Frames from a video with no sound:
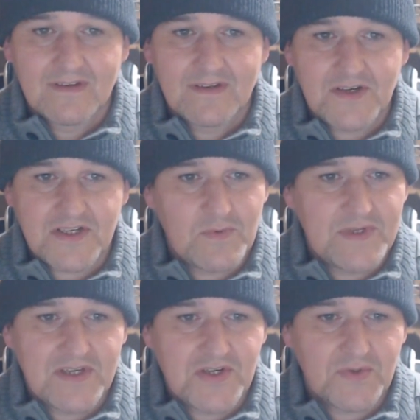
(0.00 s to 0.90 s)
Because I
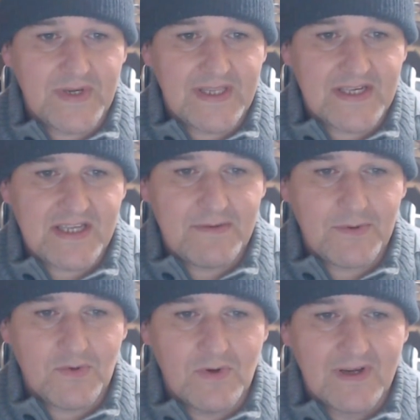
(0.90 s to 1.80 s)
want to show you this. There we
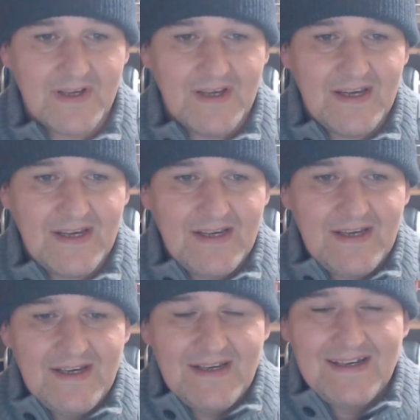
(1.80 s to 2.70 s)
go.
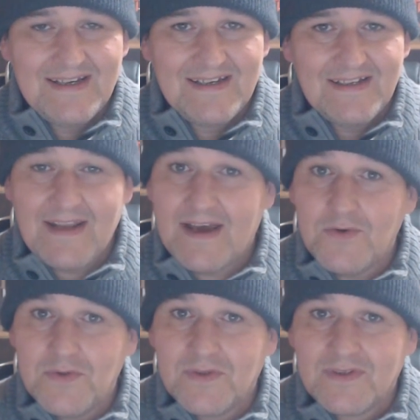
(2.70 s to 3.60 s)

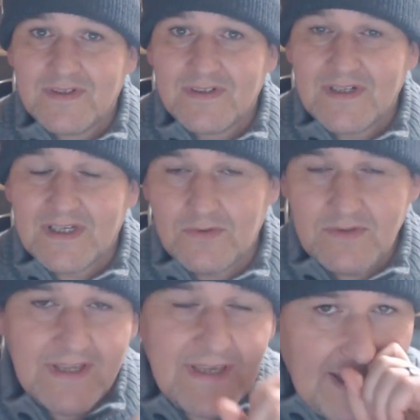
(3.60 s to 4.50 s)
Now, I don't
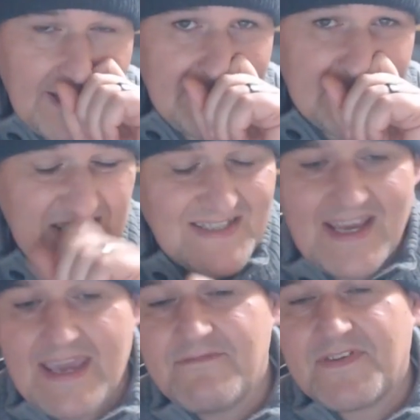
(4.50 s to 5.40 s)
think I had this in
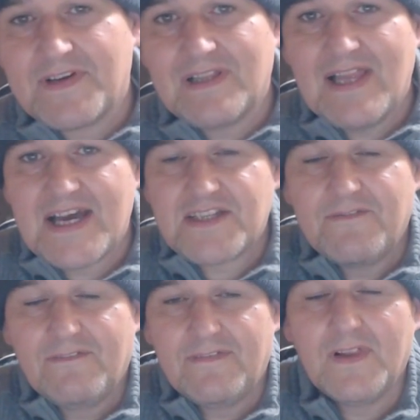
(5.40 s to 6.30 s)
time for the last
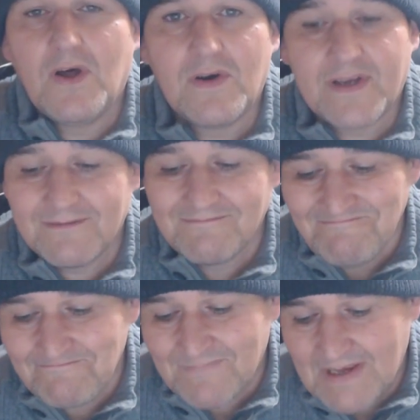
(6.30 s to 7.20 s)
vlog,
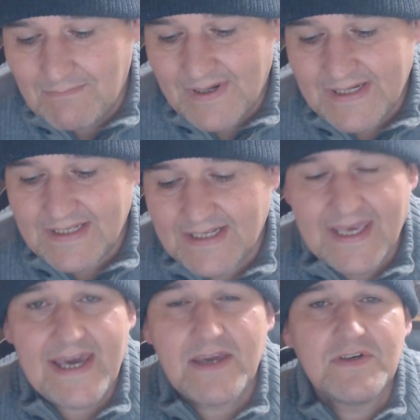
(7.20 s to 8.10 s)
but a
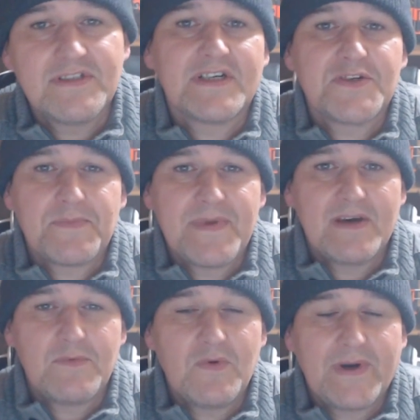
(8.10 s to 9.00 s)
guy got in touch with me
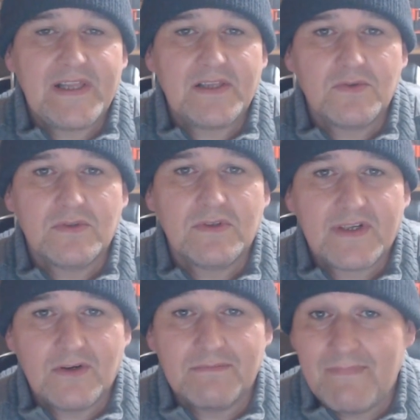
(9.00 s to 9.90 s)
a wee while ago
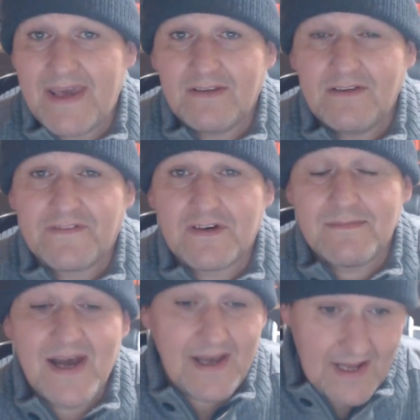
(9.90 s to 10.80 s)
called Mel
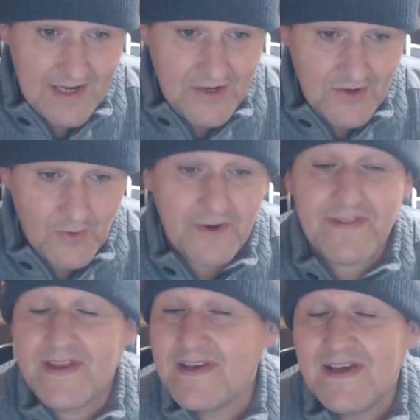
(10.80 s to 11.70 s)
from
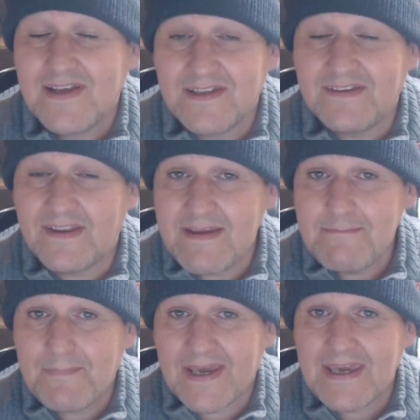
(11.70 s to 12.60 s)
Northern
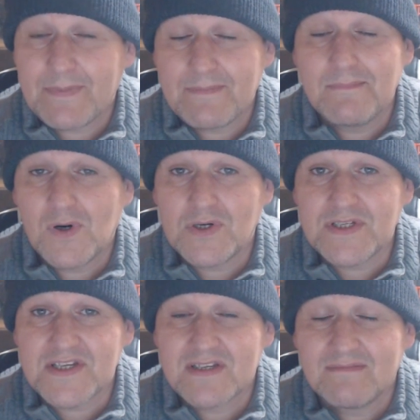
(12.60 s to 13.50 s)
Dreampipe
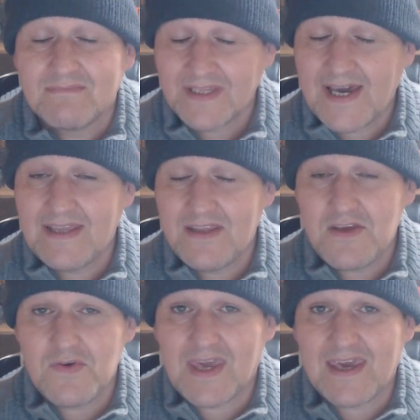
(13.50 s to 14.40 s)
Mods, guy in
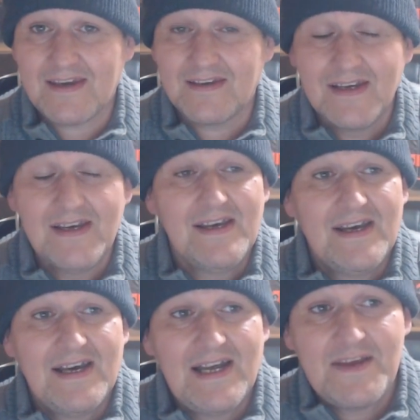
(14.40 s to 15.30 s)
the UK,
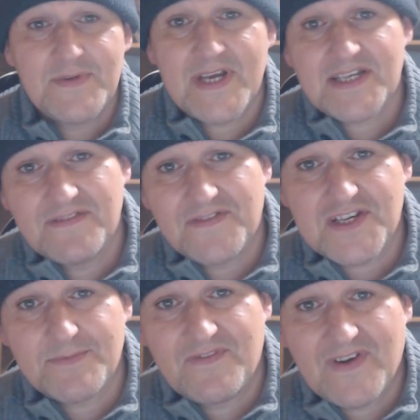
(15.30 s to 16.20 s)
and he was asking for
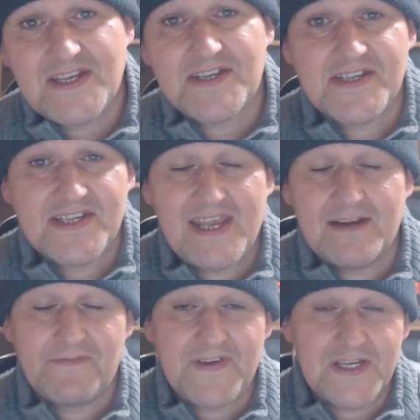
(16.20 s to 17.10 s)
some advice in setting
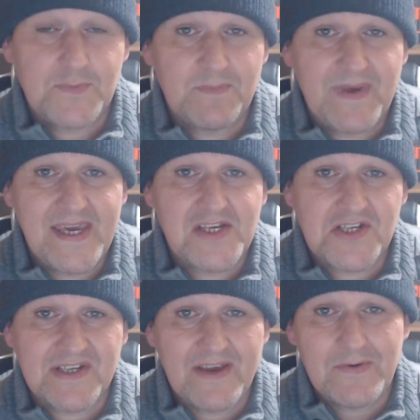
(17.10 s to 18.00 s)
up Facebook
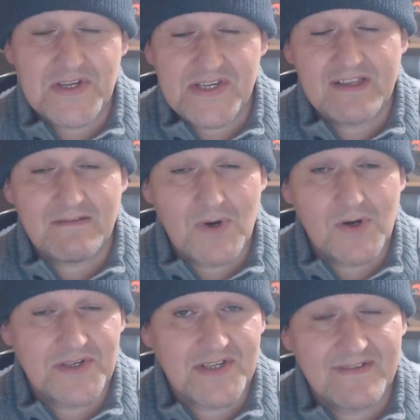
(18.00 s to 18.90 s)
pages and how to sell
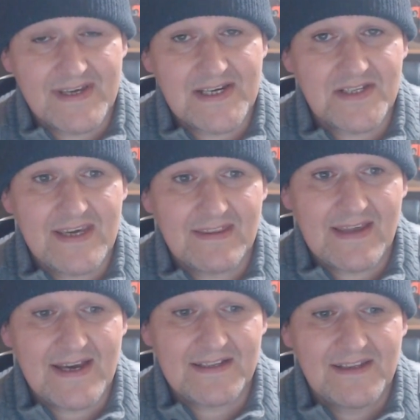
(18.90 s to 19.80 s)
mods and things like
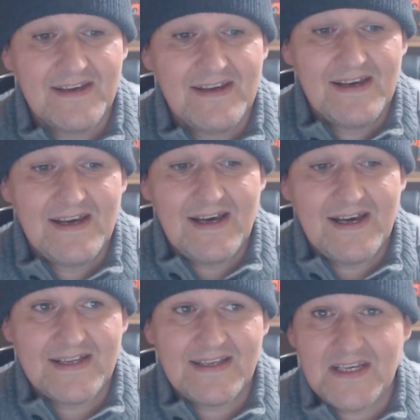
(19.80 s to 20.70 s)
that.
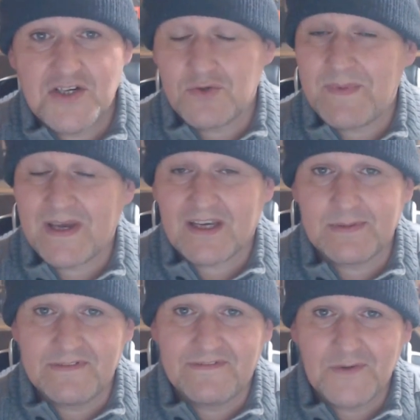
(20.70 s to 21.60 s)
and he showed me a
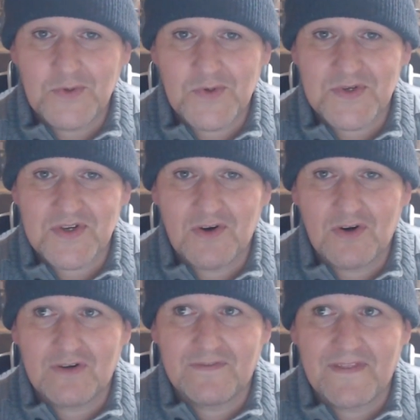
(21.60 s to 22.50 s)
couple of photos
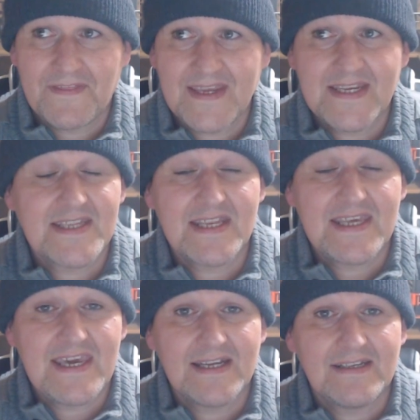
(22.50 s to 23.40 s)
of things that
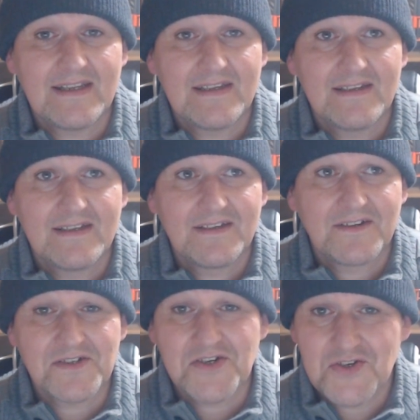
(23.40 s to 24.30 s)
he had
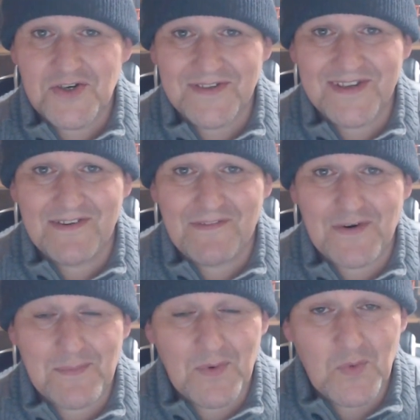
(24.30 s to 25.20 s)
constructed
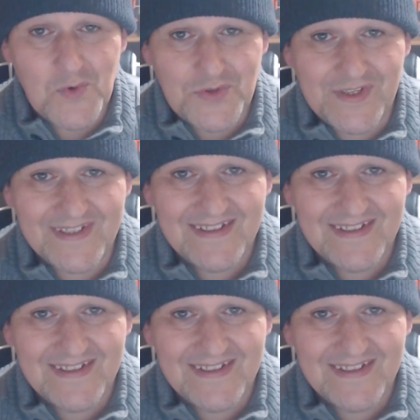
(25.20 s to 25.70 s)
from wood.